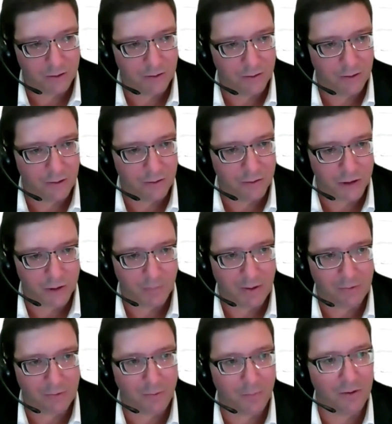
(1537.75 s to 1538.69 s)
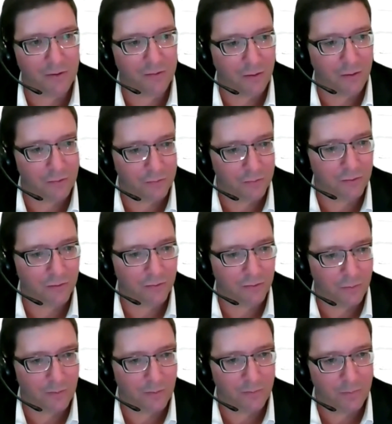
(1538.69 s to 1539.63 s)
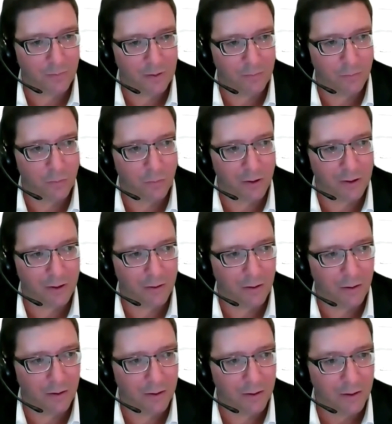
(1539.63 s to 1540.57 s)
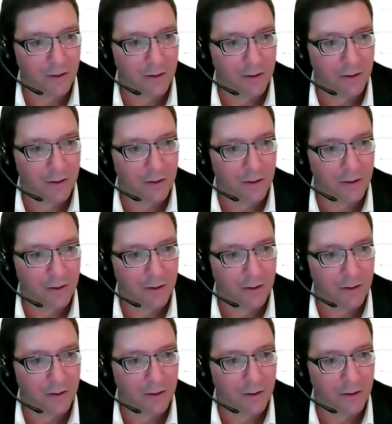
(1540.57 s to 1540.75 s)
and just about some of these other solutions that we've been working on